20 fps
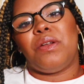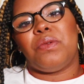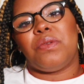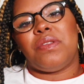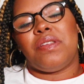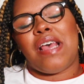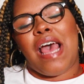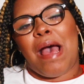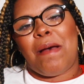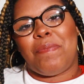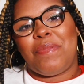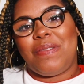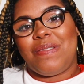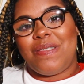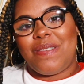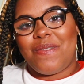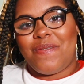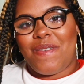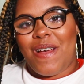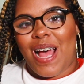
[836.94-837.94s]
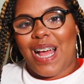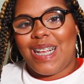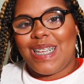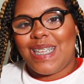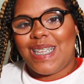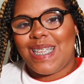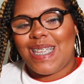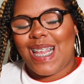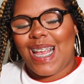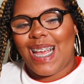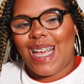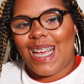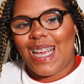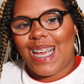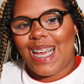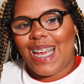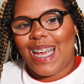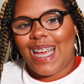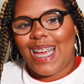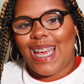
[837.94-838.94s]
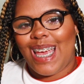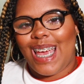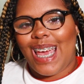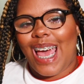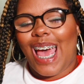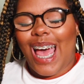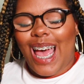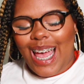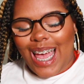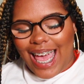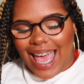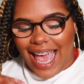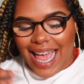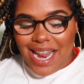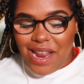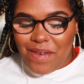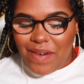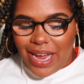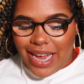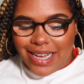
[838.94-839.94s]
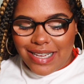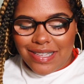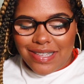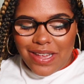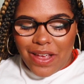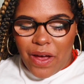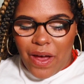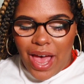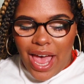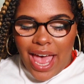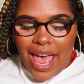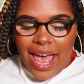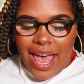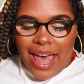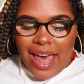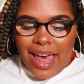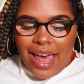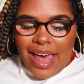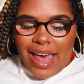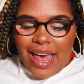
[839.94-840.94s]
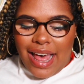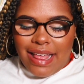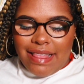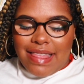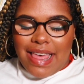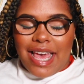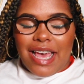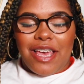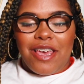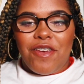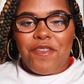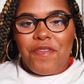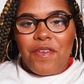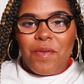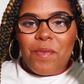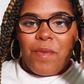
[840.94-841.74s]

tap will suffice. Anyway, so thank you for